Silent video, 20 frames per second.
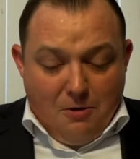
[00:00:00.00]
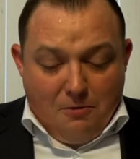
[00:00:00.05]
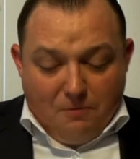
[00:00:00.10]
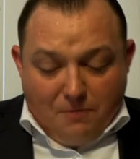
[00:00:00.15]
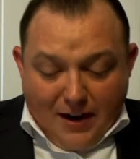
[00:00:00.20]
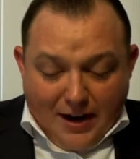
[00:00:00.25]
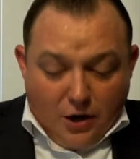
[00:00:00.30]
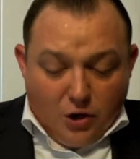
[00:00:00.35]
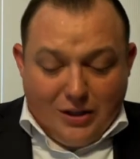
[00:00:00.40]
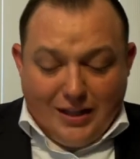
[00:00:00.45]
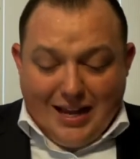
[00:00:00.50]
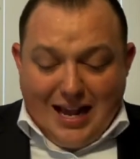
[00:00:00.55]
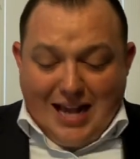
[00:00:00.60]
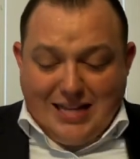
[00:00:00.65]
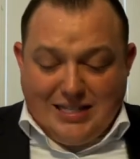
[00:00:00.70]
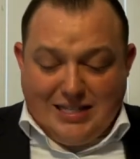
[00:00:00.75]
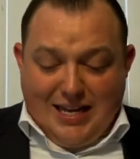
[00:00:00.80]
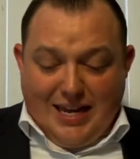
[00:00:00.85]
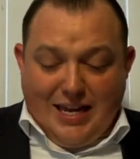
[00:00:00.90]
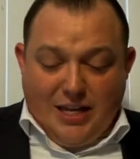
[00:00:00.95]
Verily I
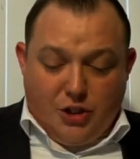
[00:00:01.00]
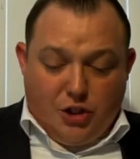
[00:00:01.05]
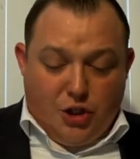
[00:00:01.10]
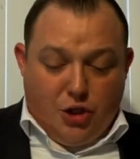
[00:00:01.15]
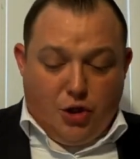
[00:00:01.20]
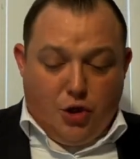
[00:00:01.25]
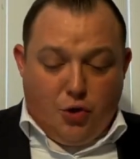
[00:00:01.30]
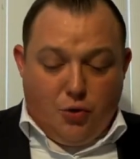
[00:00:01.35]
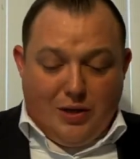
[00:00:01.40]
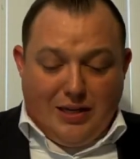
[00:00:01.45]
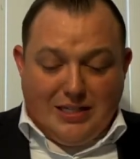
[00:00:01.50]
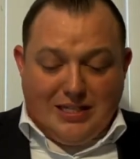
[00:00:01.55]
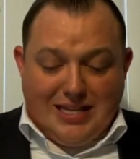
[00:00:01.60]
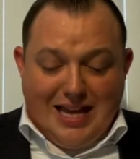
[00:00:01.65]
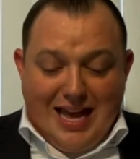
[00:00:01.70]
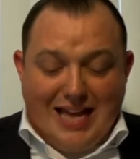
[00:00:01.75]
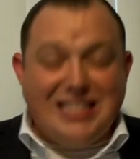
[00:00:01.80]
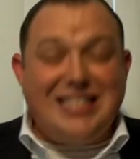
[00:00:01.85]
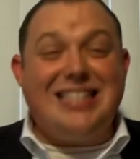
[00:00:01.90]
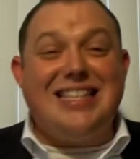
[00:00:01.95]
say unto you, he
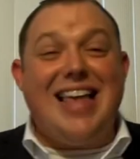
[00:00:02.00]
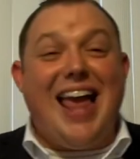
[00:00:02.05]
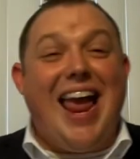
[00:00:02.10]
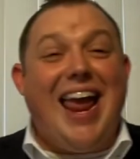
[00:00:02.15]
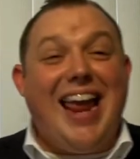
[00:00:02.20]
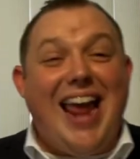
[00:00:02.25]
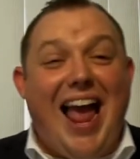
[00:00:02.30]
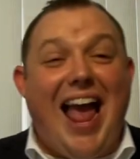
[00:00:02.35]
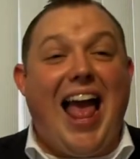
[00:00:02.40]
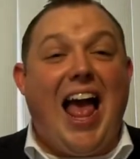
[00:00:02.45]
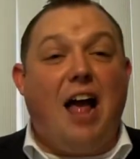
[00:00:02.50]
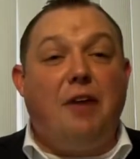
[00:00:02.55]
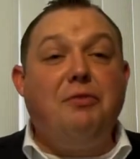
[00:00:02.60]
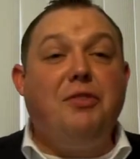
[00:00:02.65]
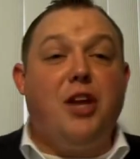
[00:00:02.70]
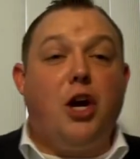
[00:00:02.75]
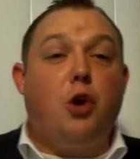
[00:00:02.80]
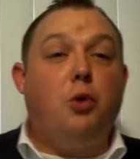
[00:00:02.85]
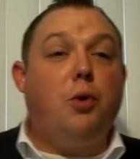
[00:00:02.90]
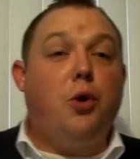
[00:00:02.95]
says, they have
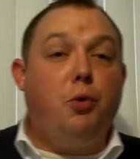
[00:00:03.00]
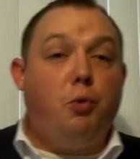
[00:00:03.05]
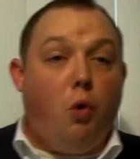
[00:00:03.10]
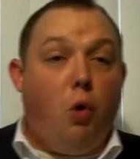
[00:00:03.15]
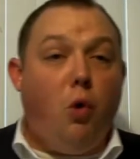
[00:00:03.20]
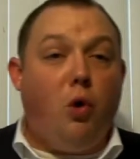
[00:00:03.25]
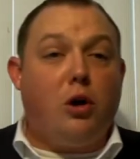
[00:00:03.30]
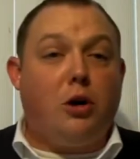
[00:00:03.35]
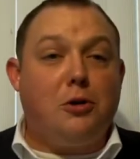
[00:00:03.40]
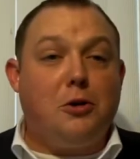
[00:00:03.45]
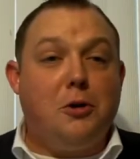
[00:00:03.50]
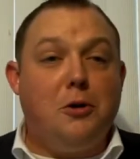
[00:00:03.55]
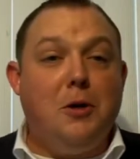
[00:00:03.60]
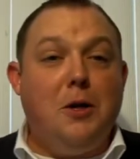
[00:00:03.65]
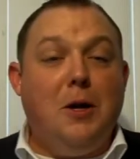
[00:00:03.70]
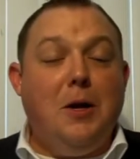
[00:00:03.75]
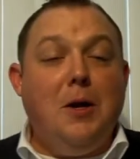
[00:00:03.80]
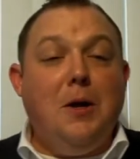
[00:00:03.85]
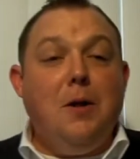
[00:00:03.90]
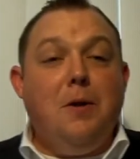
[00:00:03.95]
their reward.
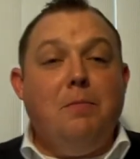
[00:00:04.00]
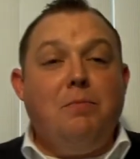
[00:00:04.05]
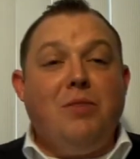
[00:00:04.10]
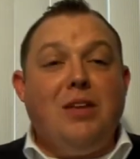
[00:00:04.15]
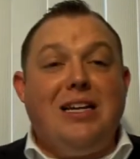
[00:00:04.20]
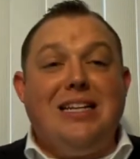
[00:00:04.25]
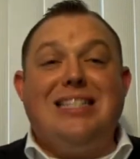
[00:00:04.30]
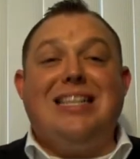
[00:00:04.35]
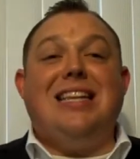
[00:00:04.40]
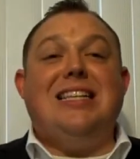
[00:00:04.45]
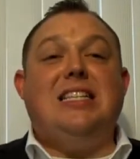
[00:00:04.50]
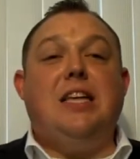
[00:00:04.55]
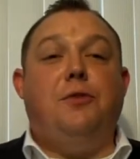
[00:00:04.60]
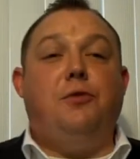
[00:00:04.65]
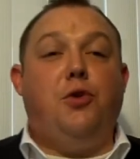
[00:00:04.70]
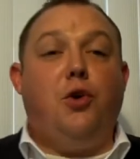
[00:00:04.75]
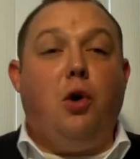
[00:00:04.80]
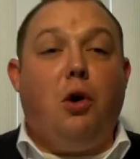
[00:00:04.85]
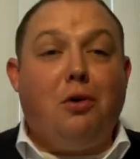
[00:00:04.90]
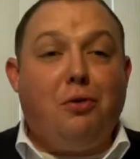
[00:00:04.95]
He says,
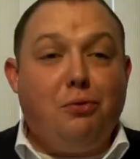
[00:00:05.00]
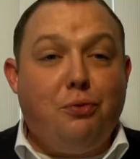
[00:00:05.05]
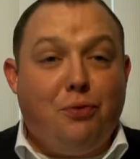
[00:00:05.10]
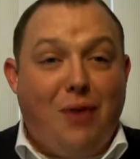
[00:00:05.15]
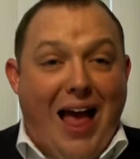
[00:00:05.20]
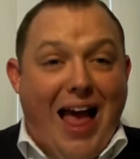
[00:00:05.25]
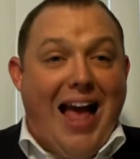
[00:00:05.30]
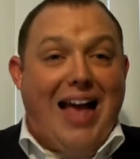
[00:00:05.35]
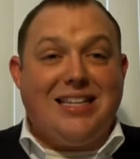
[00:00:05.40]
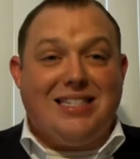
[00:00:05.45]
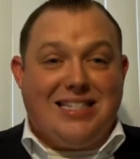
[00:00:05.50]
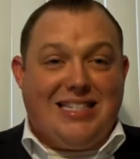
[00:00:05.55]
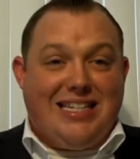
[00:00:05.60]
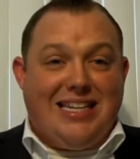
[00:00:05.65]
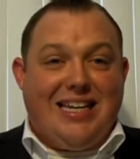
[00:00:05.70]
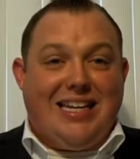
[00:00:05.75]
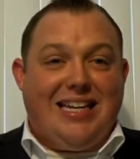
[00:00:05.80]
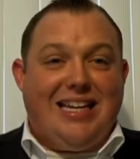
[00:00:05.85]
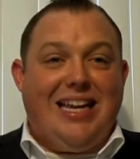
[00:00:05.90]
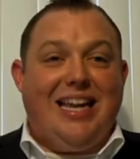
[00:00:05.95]
if you're
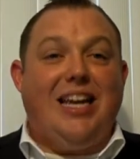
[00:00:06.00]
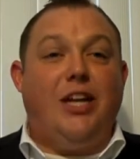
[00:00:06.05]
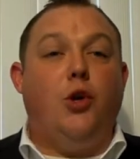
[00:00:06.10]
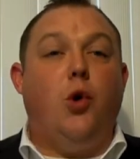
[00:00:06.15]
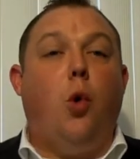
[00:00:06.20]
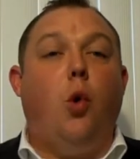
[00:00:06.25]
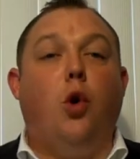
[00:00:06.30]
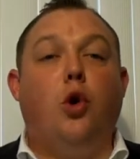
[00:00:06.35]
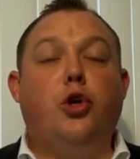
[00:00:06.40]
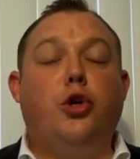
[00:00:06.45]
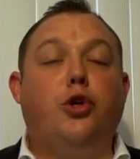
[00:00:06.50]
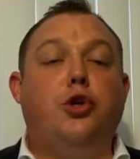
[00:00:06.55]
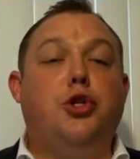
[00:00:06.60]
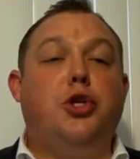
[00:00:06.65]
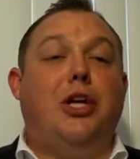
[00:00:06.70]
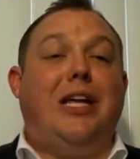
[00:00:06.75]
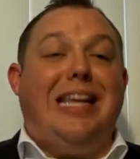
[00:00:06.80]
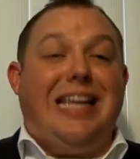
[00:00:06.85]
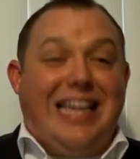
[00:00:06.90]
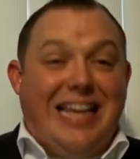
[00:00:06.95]
fasting in order
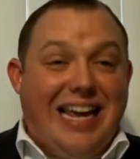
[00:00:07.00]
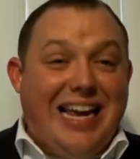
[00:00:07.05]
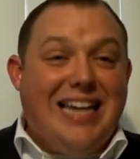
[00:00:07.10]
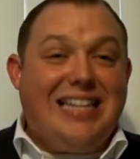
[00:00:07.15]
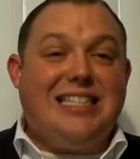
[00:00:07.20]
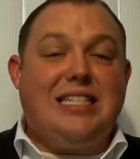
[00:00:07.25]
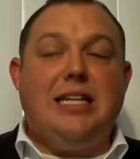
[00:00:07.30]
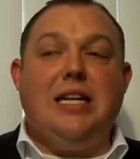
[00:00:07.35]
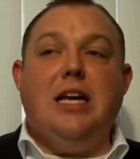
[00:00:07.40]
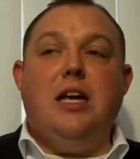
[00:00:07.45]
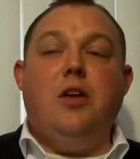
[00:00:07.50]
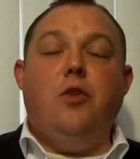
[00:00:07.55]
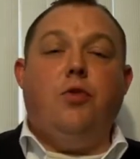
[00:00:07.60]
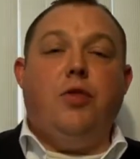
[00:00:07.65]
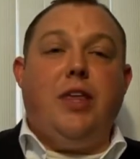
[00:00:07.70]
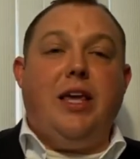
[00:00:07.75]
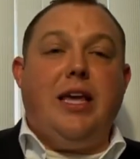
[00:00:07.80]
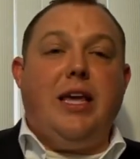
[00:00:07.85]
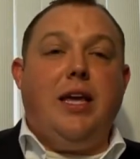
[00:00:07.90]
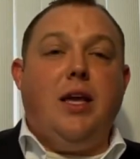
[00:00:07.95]
to get
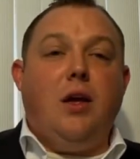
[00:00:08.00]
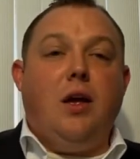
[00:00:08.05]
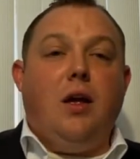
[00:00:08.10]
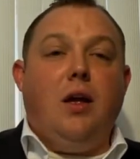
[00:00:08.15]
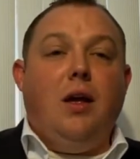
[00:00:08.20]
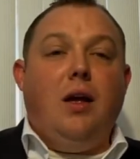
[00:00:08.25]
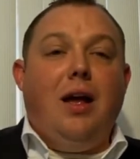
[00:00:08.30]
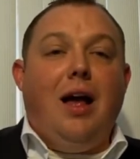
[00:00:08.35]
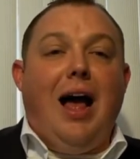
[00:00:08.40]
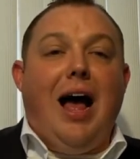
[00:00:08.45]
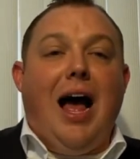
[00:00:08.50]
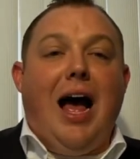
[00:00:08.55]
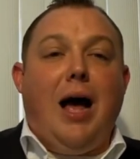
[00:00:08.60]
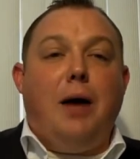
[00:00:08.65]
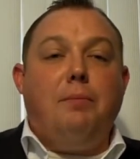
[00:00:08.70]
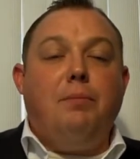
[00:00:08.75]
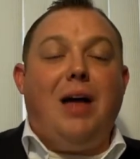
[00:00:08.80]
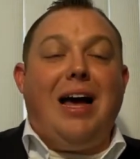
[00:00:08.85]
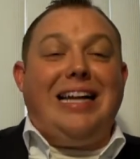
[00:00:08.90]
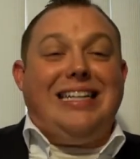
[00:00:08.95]
the
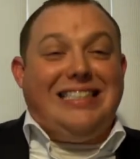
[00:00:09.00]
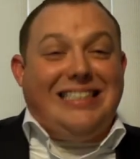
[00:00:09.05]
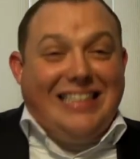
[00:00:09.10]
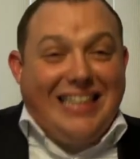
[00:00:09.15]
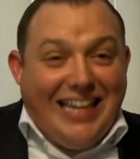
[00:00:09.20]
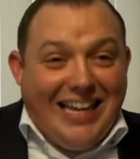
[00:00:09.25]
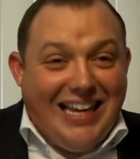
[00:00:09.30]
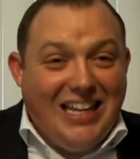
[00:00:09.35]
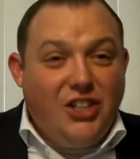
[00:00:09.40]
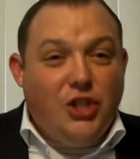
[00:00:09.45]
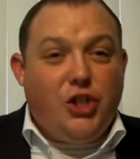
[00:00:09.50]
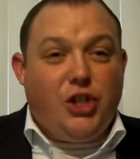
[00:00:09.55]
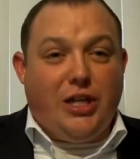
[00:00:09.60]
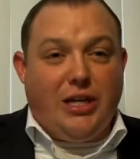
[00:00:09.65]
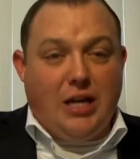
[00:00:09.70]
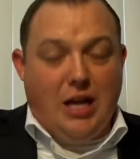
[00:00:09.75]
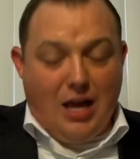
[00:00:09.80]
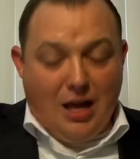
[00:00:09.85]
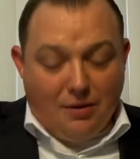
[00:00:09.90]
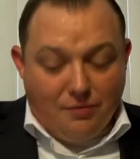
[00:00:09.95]
um,
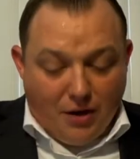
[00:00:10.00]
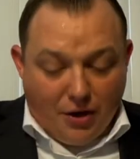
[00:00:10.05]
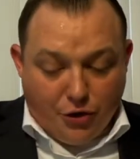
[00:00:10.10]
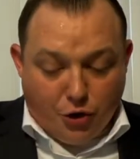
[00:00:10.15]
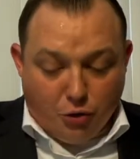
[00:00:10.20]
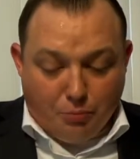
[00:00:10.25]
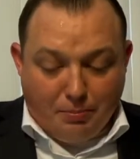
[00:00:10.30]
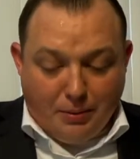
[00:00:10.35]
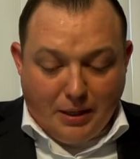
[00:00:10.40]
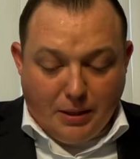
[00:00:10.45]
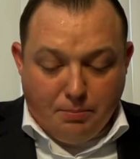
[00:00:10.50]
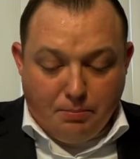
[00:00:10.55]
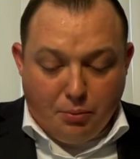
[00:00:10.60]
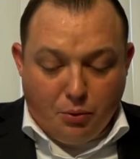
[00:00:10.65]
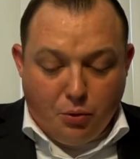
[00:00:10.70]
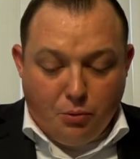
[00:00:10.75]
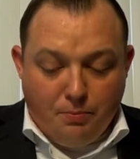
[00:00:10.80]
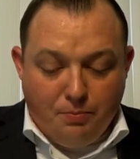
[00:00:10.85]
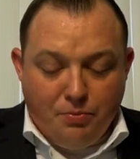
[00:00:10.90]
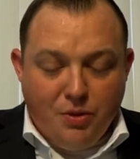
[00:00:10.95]
attention of other
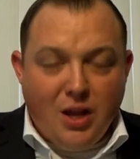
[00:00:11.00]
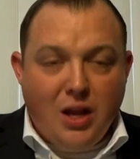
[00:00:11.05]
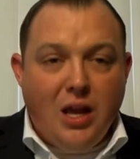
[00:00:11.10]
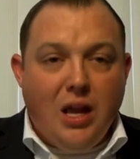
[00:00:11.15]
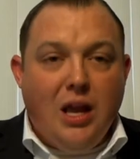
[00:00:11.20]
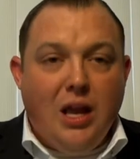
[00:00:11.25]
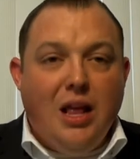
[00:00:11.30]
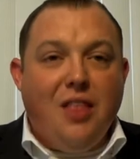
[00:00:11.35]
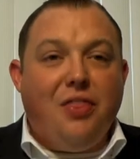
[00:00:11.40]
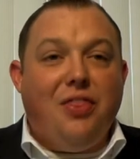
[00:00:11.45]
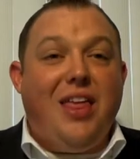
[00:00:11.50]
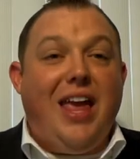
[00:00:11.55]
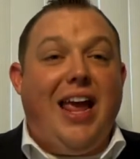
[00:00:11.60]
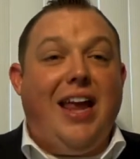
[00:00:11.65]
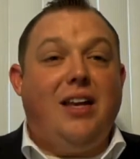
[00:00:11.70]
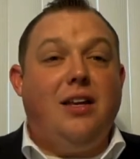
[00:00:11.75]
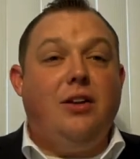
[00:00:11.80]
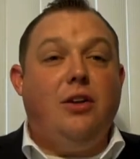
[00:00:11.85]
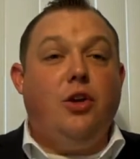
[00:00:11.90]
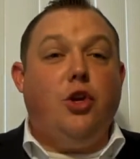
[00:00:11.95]
people,
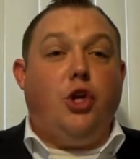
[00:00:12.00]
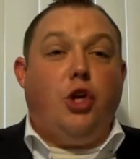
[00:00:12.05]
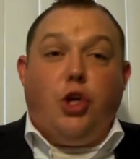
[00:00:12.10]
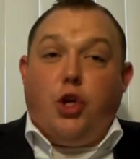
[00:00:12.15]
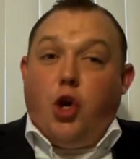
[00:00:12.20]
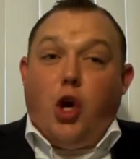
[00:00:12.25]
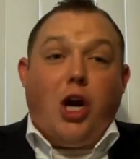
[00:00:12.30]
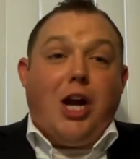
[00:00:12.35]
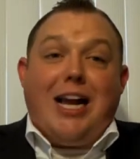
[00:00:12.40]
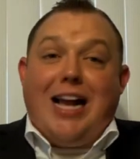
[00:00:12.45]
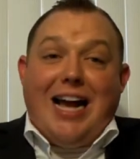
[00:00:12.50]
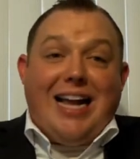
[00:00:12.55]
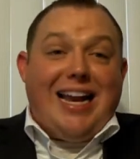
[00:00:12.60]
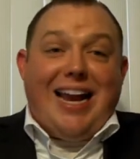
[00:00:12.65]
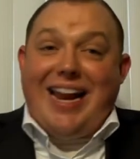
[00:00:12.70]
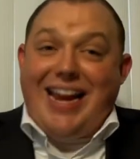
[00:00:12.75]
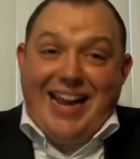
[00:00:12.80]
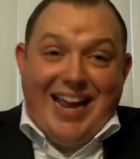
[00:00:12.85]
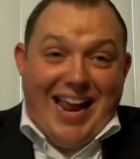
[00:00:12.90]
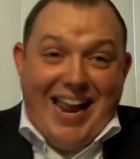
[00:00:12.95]
then you're going
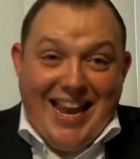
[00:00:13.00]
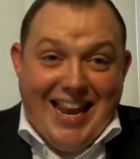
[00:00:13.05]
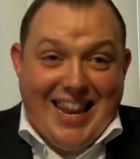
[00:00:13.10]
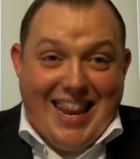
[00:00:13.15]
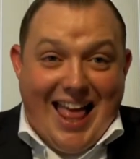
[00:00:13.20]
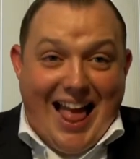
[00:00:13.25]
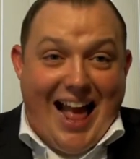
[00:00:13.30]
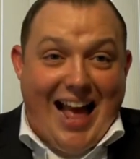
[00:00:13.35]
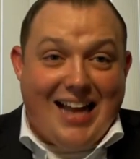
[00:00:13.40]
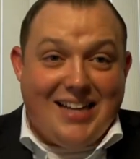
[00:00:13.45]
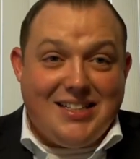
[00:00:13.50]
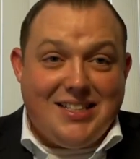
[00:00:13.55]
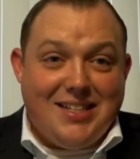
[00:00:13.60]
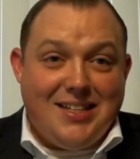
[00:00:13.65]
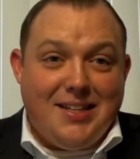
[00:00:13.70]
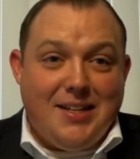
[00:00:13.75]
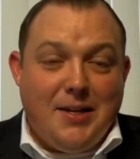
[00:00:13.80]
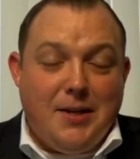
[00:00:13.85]
to get that.